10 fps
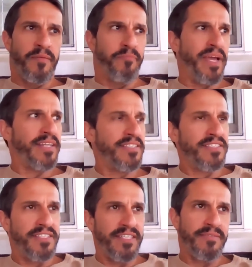
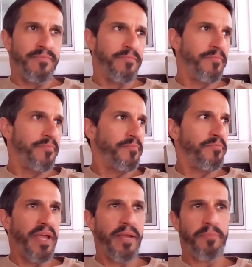pens and
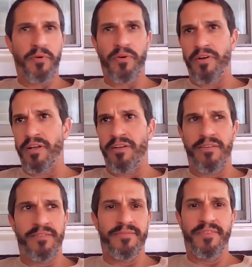paper
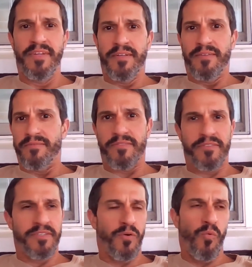and,
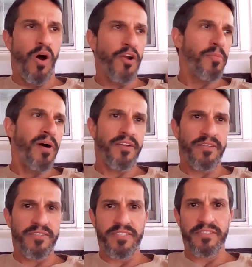water
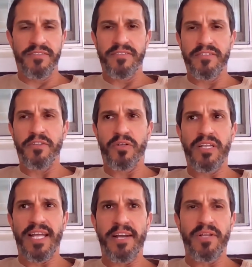bottles and,
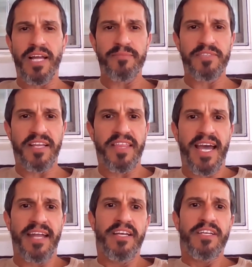collateral items like
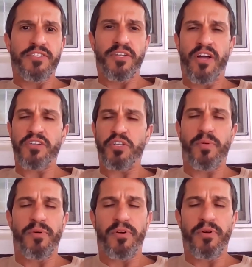that. So long as your
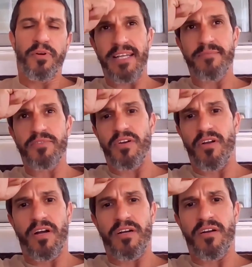promotional items
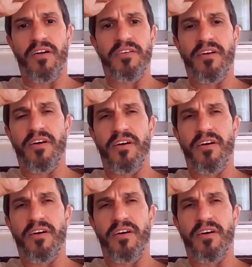are